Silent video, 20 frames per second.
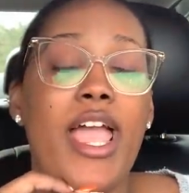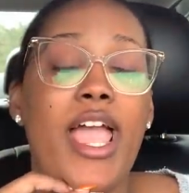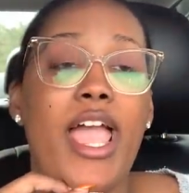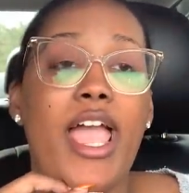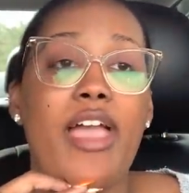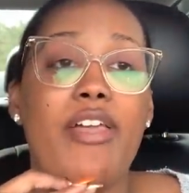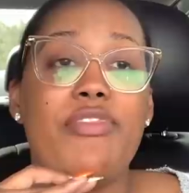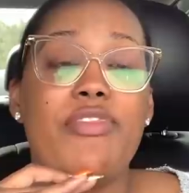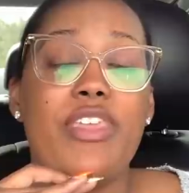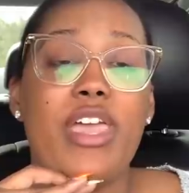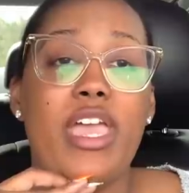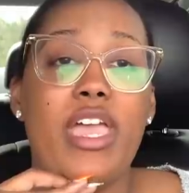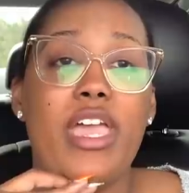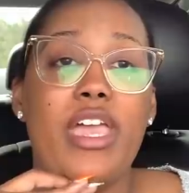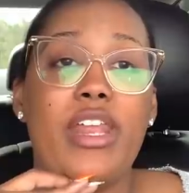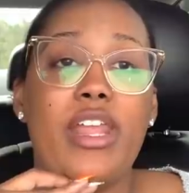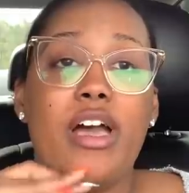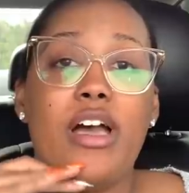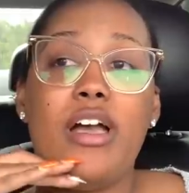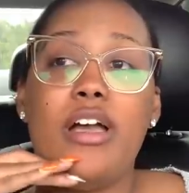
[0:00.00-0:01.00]
And
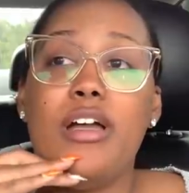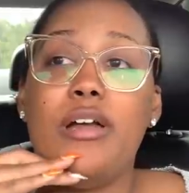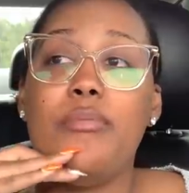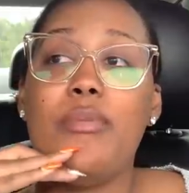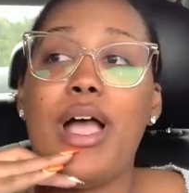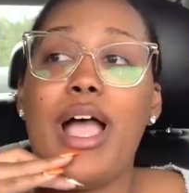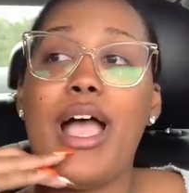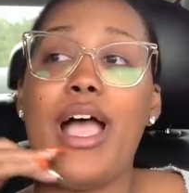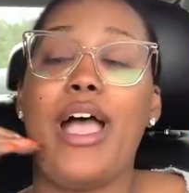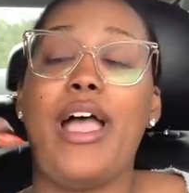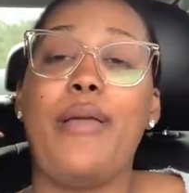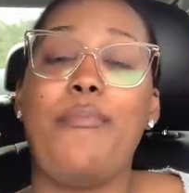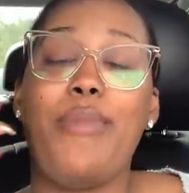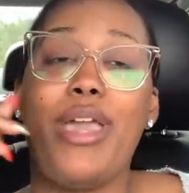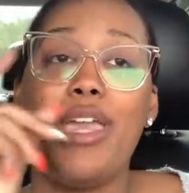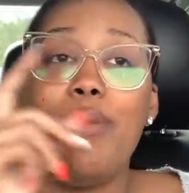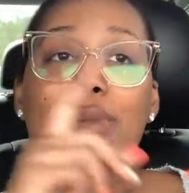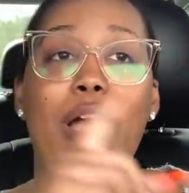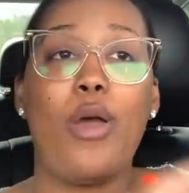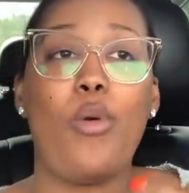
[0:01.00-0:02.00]
then um, I
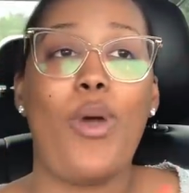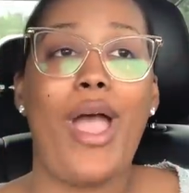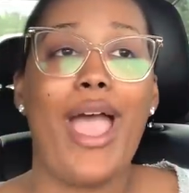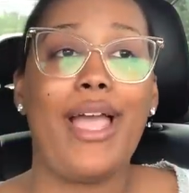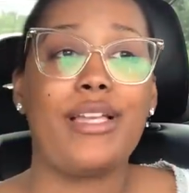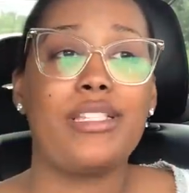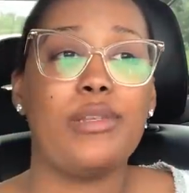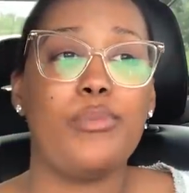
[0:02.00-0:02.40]
made my wax